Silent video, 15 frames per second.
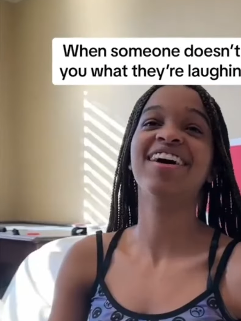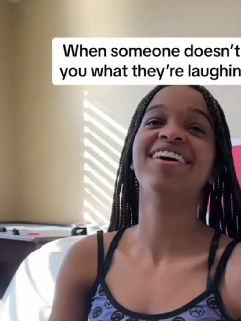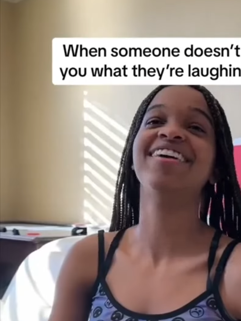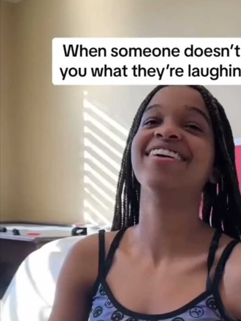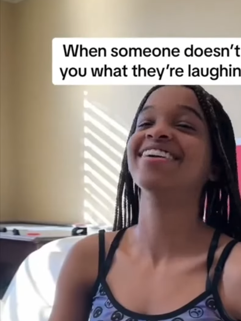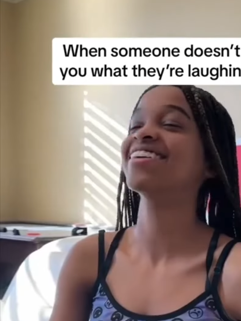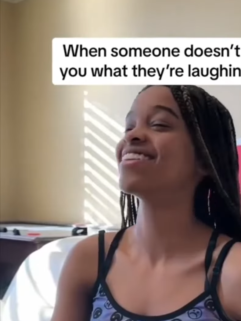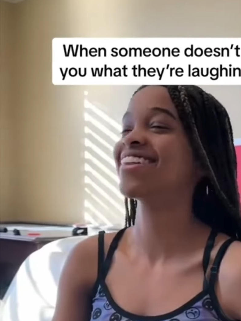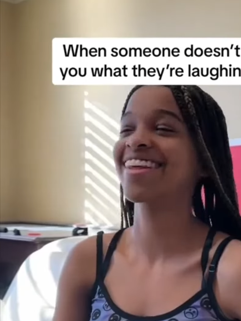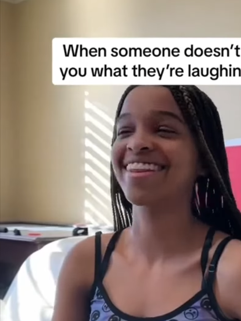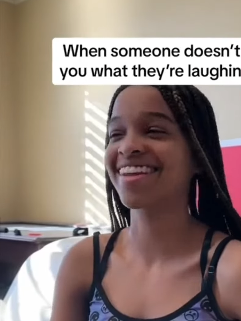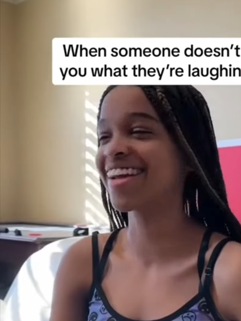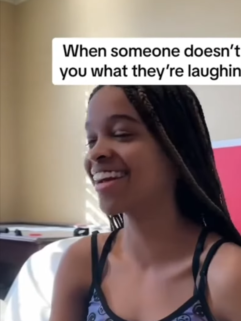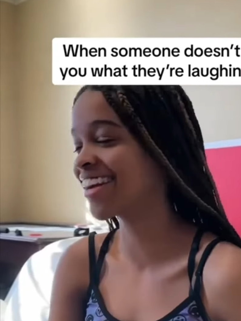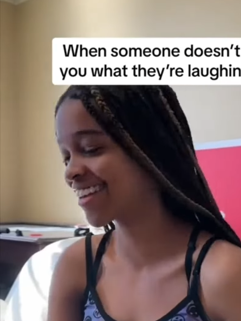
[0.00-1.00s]
it was nothing.
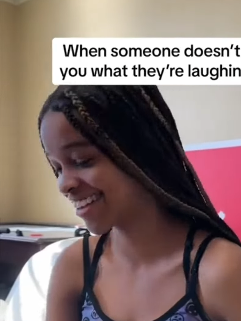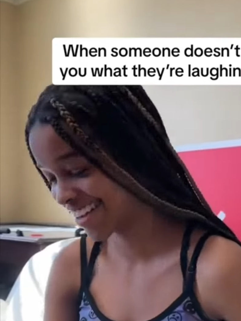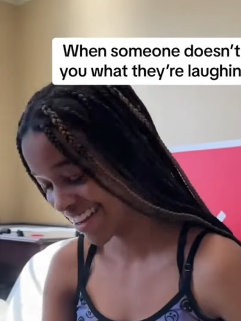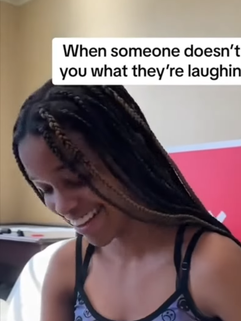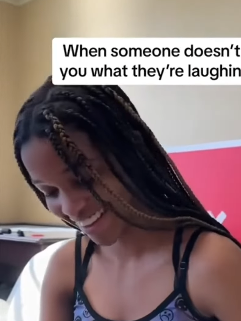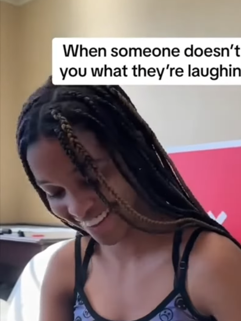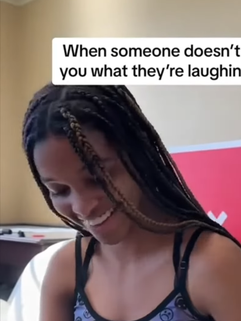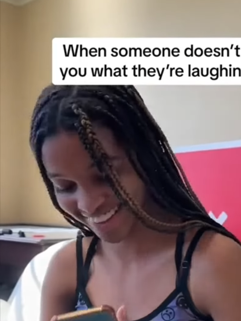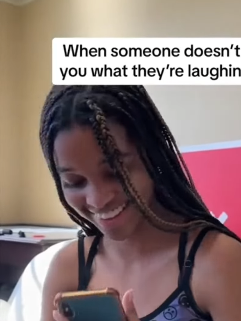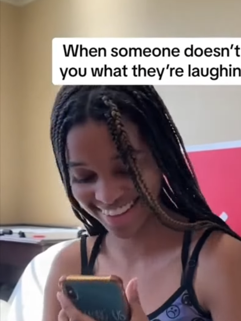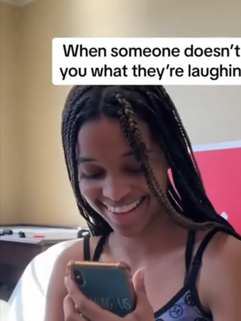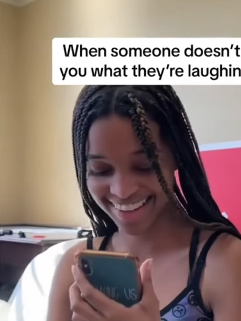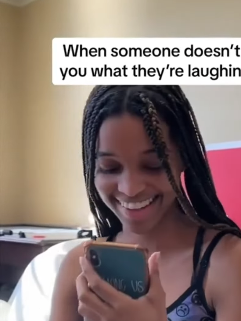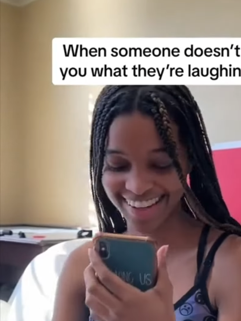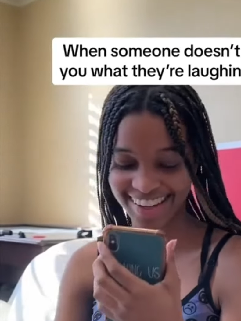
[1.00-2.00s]
It was
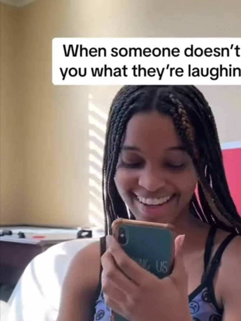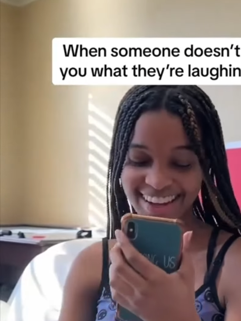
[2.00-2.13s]
nothing.